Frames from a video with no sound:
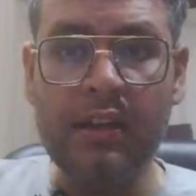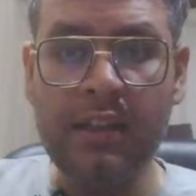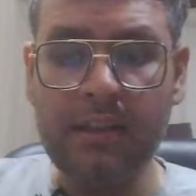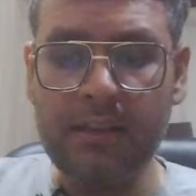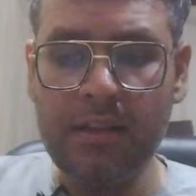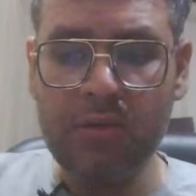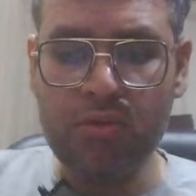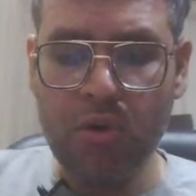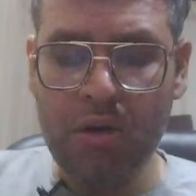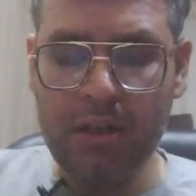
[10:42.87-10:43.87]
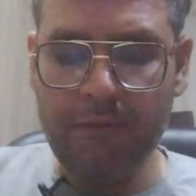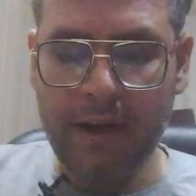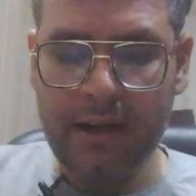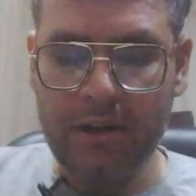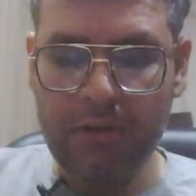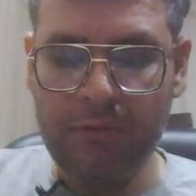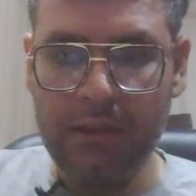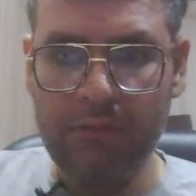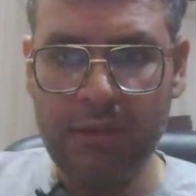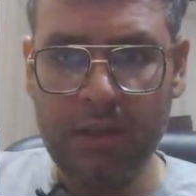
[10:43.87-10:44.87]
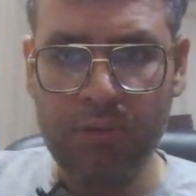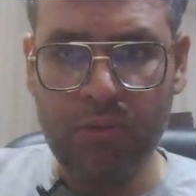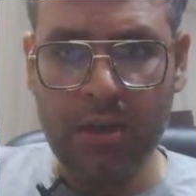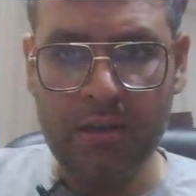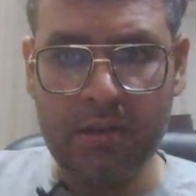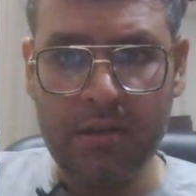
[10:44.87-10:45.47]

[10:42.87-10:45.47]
This is the strong defender of this weak square.